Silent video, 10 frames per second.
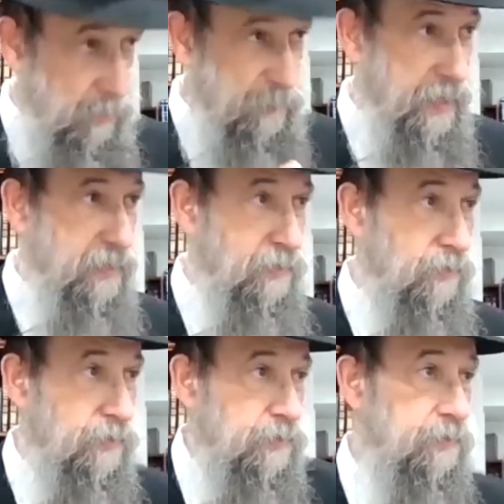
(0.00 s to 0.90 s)
I'm getting
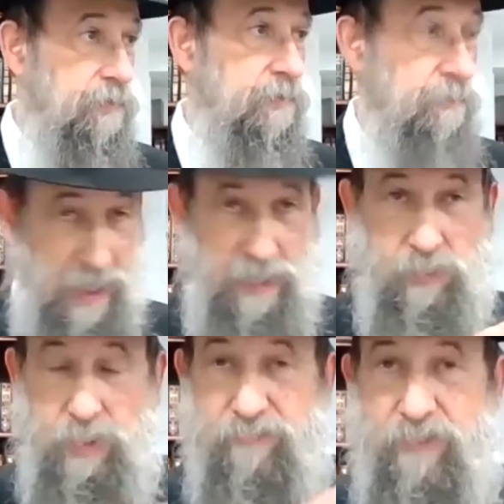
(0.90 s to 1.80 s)
to it. Getting
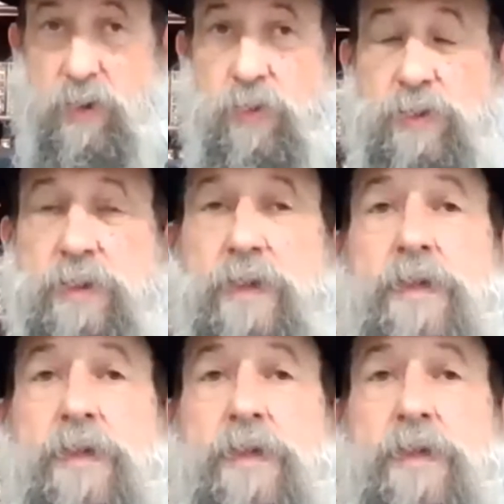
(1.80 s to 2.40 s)
to it. Very good.